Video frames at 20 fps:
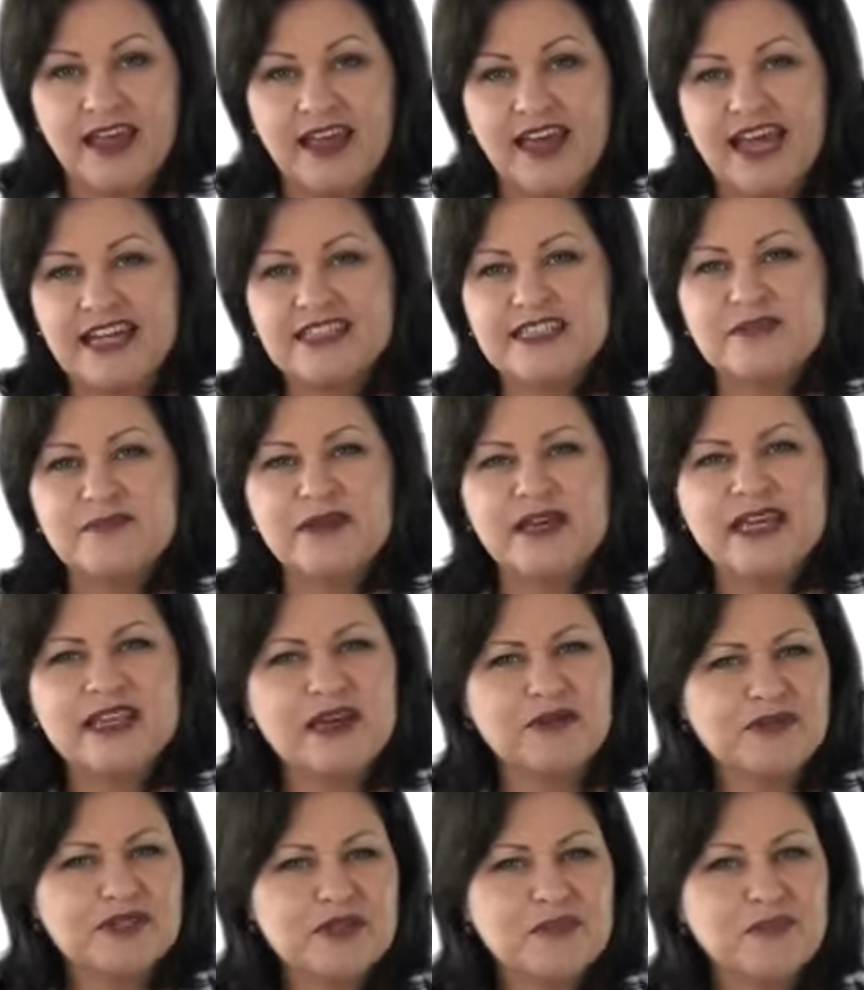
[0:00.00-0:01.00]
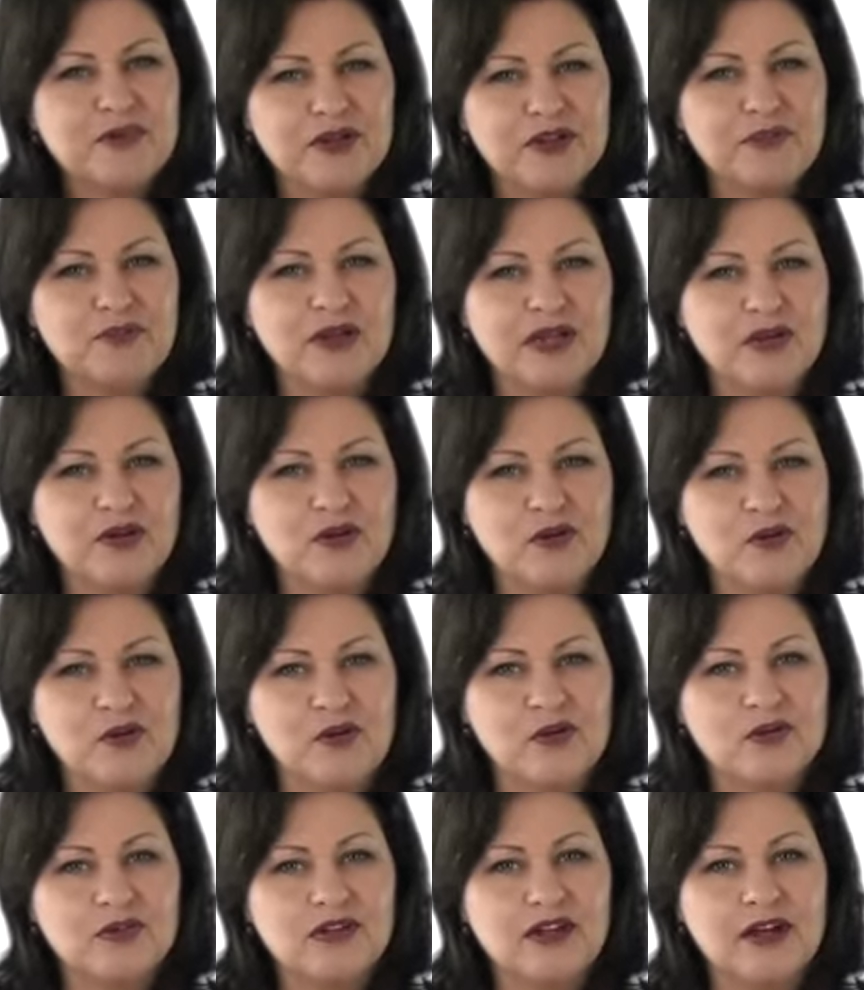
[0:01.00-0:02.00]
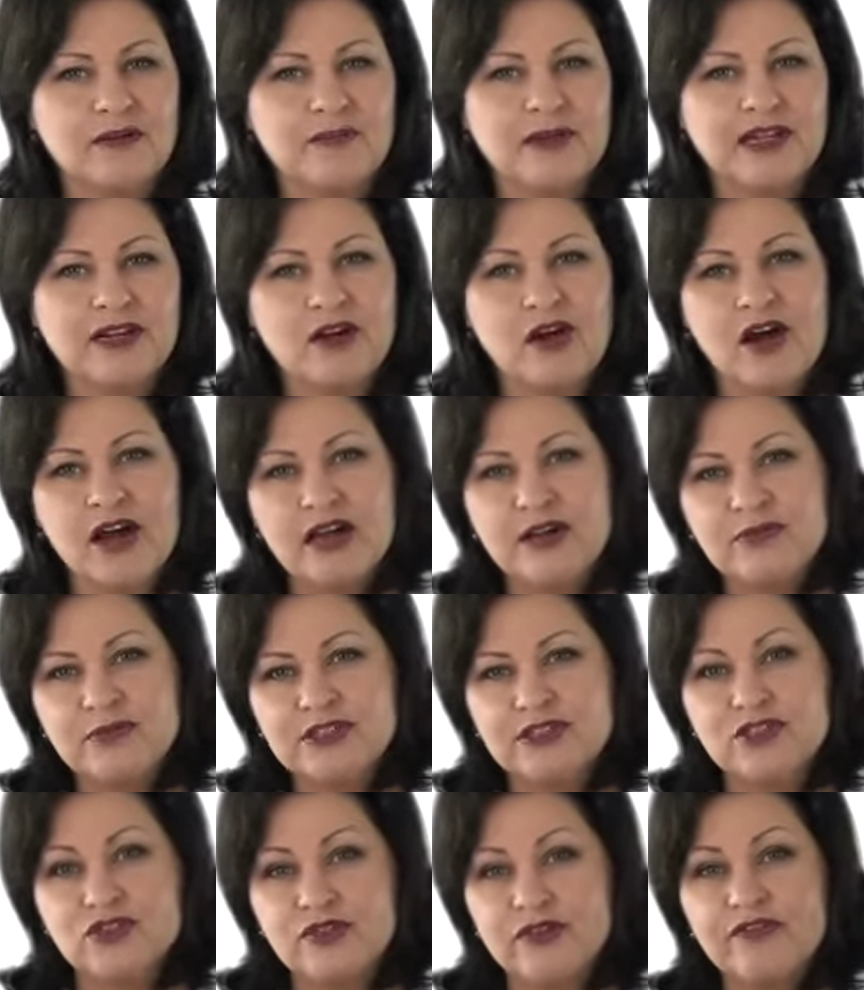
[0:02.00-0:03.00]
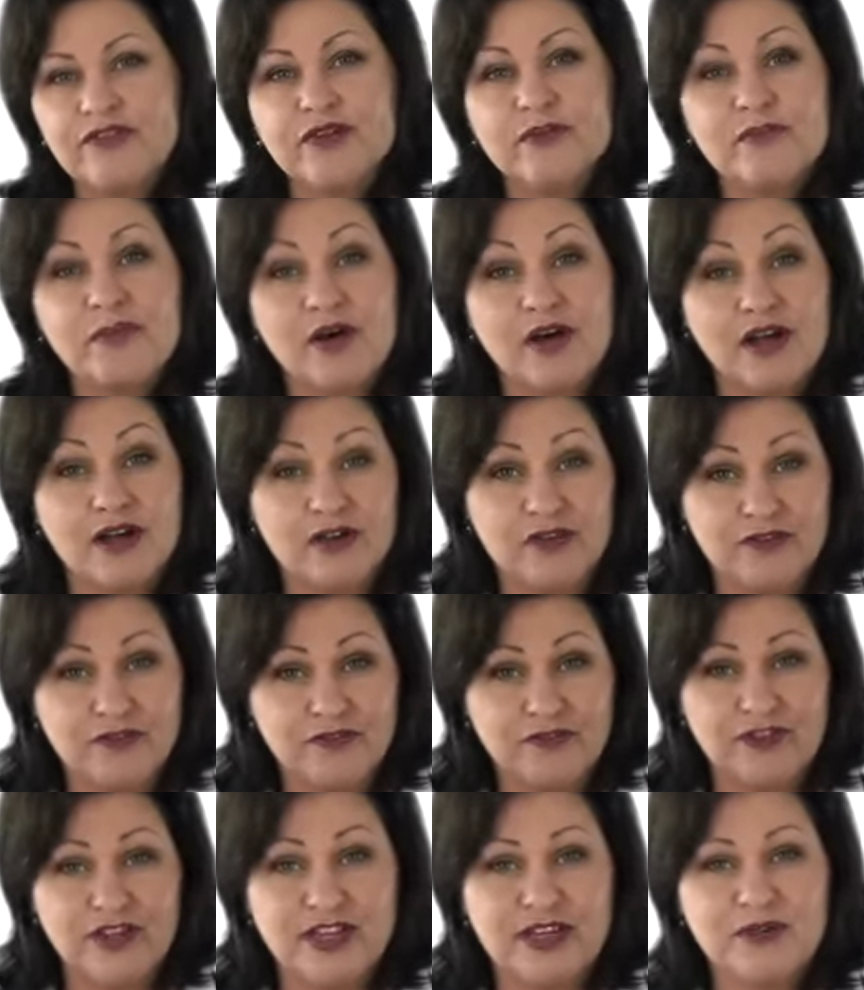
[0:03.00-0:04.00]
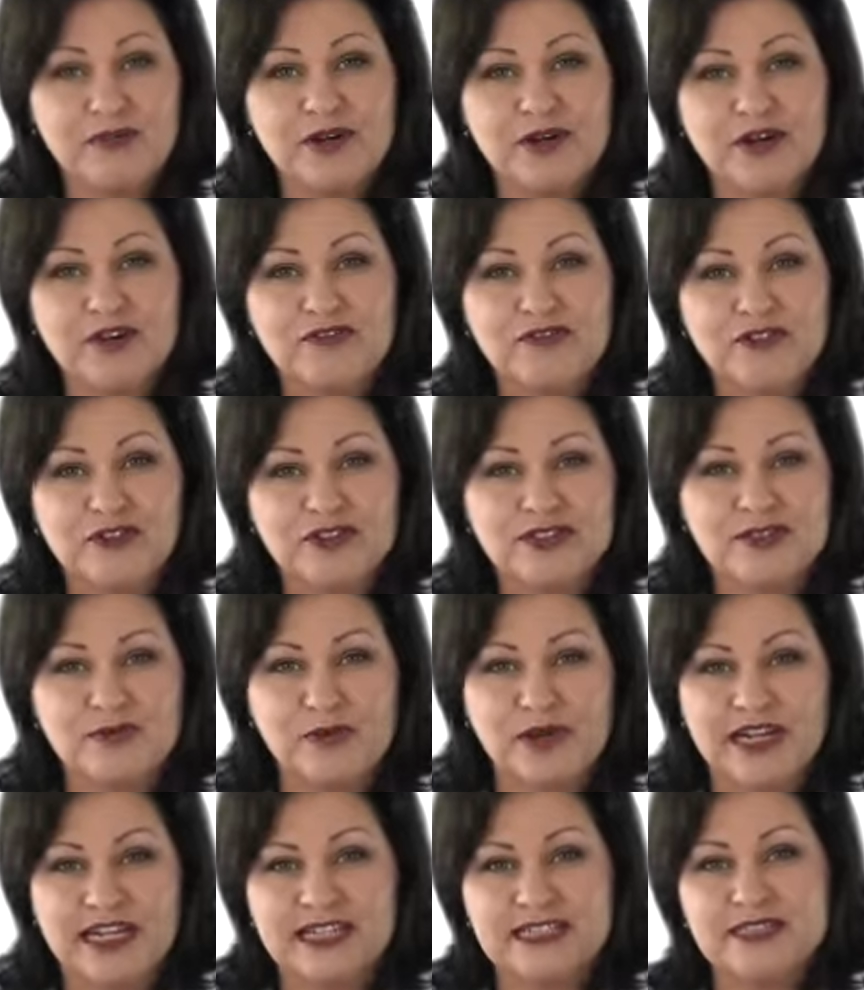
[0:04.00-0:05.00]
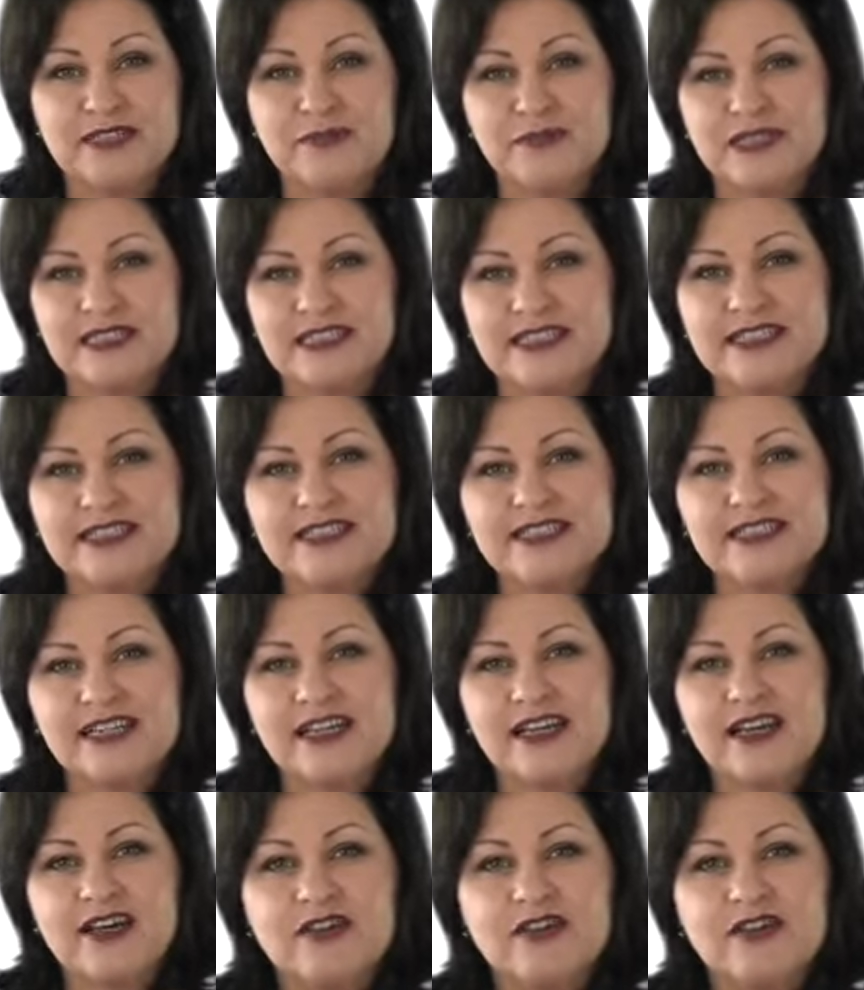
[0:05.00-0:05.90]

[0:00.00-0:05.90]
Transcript: And to me, that was a pretty big call. I mean, I was driven by a lot of fear when I first went into business.